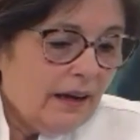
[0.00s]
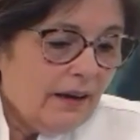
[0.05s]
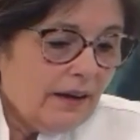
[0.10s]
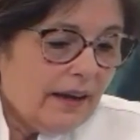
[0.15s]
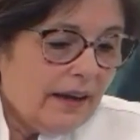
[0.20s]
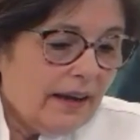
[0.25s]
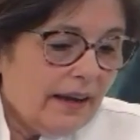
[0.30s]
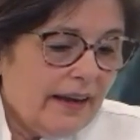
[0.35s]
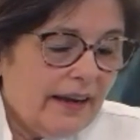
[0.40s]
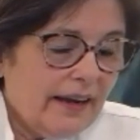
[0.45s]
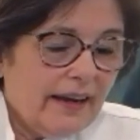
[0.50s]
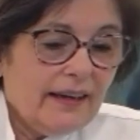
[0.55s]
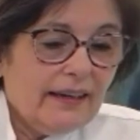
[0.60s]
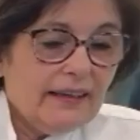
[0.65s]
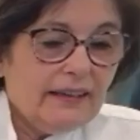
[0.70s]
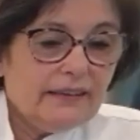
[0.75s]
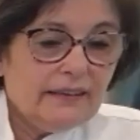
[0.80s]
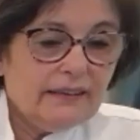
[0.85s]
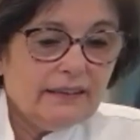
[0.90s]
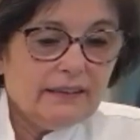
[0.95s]
Okay,
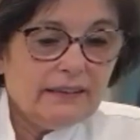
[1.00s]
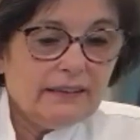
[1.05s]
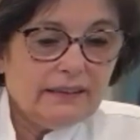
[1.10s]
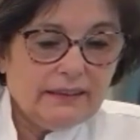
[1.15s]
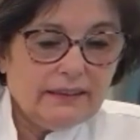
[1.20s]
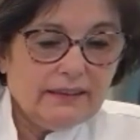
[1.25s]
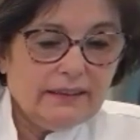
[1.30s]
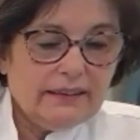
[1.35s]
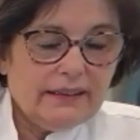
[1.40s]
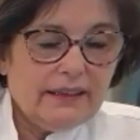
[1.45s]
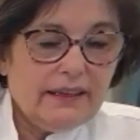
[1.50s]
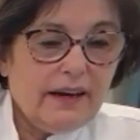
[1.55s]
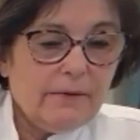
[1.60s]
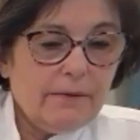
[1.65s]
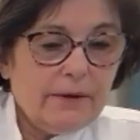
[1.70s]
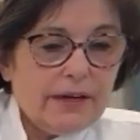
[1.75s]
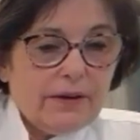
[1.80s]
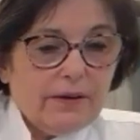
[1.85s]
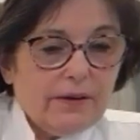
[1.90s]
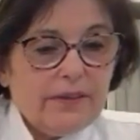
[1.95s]
there
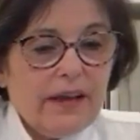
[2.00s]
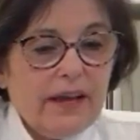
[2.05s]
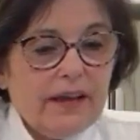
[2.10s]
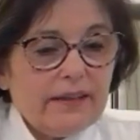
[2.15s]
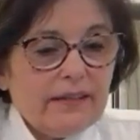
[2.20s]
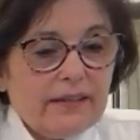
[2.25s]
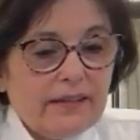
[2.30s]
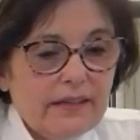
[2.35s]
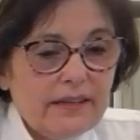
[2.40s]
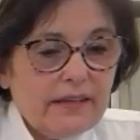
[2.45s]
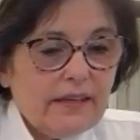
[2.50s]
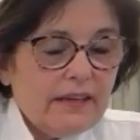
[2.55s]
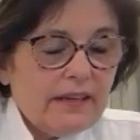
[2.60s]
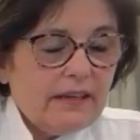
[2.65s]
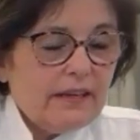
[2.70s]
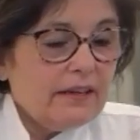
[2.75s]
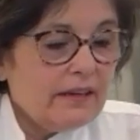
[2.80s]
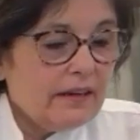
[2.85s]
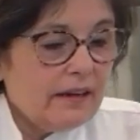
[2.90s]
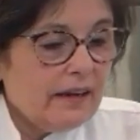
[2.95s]
we go. That's
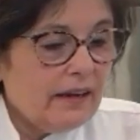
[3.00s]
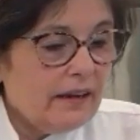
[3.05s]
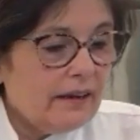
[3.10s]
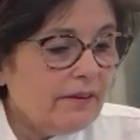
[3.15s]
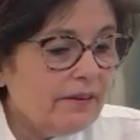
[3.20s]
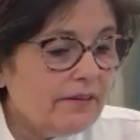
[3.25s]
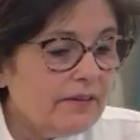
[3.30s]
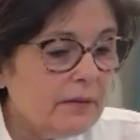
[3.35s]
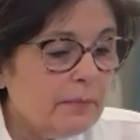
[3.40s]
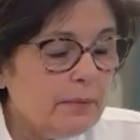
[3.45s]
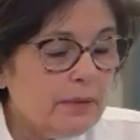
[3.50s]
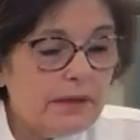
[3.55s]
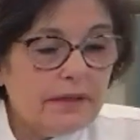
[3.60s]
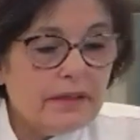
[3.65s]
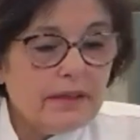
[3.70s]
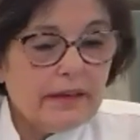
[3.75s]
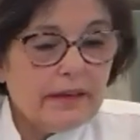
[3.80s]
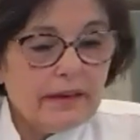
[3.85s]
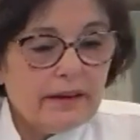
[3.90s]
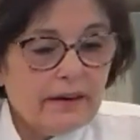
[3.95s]
the recipe
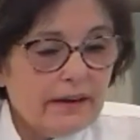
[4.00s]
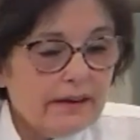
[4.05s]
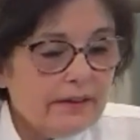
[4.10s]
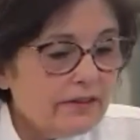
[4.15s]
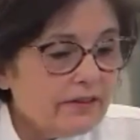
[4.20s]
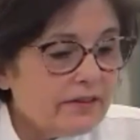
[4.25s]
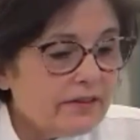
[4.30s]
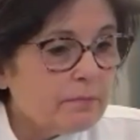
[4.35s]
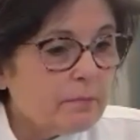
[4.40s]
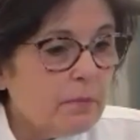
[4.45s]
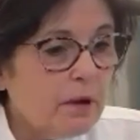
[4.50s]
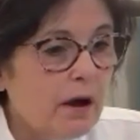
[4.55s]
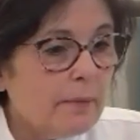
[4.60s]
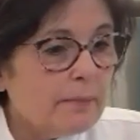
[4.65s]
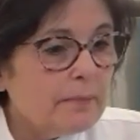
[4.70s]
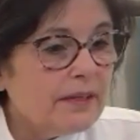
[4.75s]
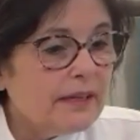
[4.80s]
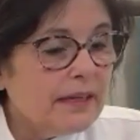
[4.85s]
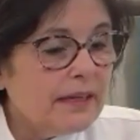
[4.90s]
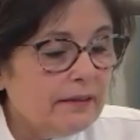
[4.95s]
there. I just
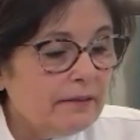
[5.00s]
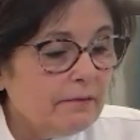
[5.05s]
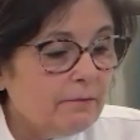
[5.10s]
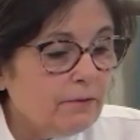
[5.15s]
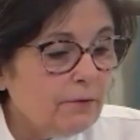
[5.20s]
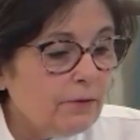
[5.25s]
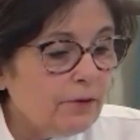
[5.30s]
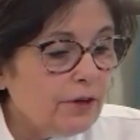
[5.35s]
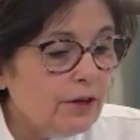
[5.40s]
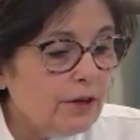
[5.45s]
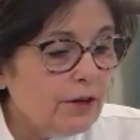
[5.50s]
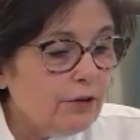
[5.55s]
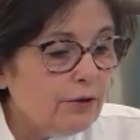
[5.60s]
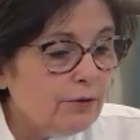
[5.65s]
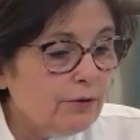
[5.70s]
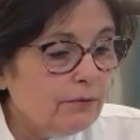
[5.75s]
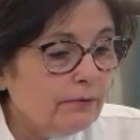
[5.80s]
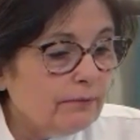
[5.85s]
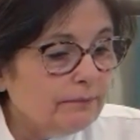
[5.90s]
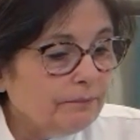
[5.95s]
popped it in for
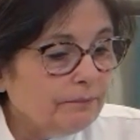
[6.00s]
you.